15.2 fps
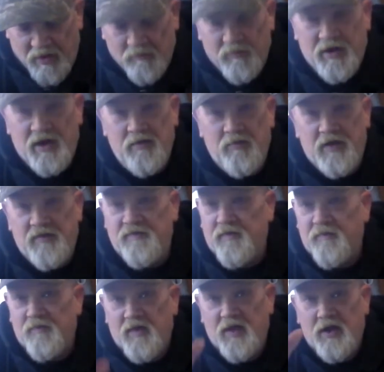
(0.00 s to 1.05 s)
But anyways,
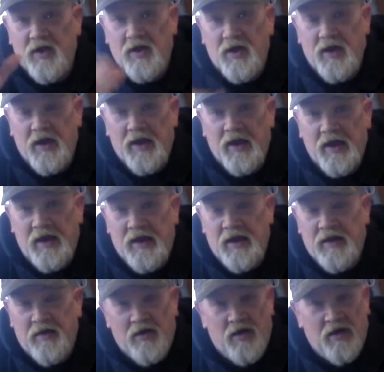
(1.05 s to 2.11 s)

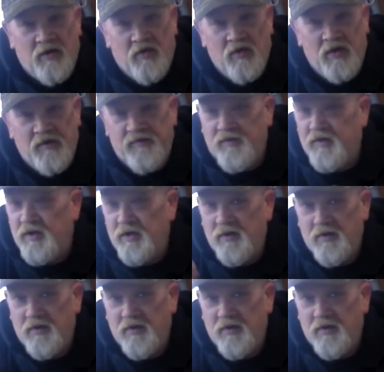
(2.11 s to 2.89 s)
and of course,